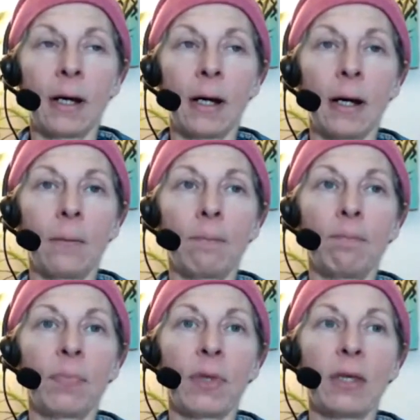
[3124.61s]

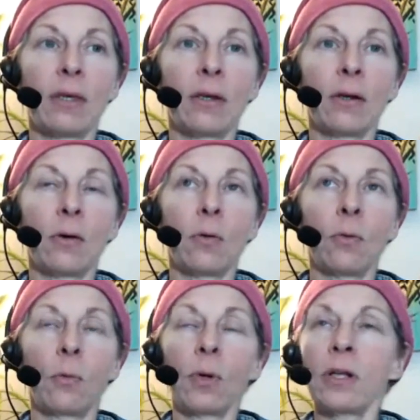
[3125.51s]

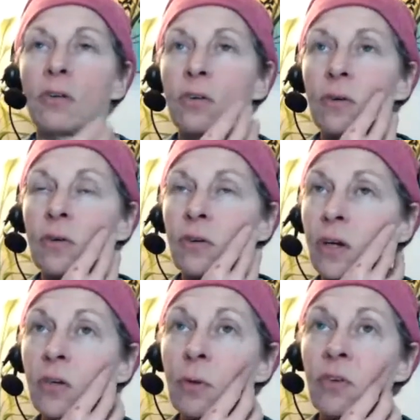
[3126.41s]
What
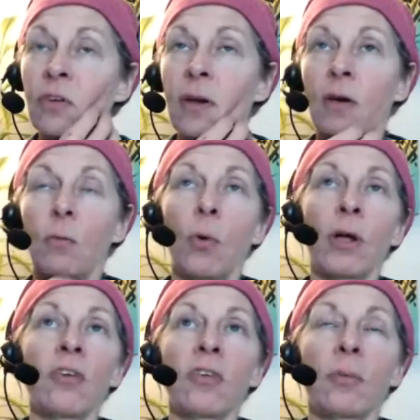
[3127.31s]
judgments do you have?
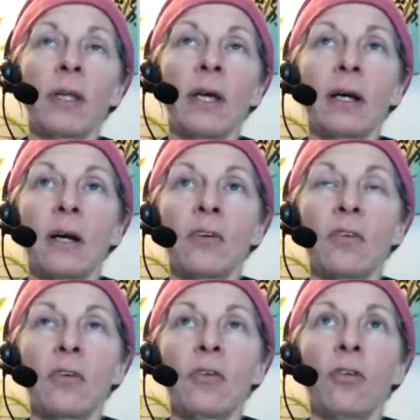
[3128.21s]
What is some of the
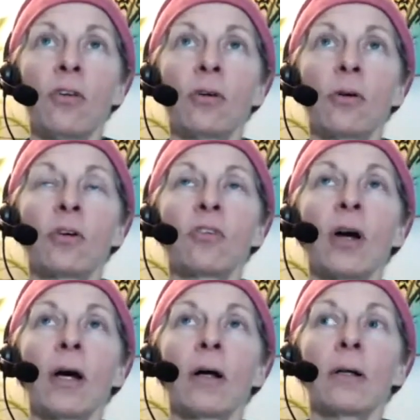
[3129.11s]
unconscious issues in your inner
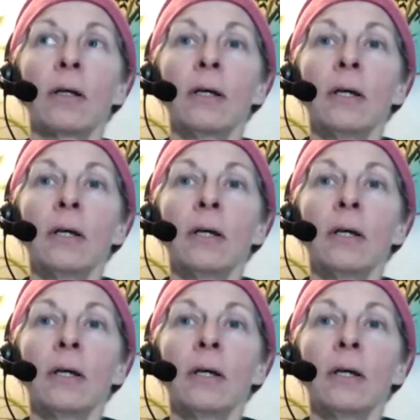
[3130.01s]
child?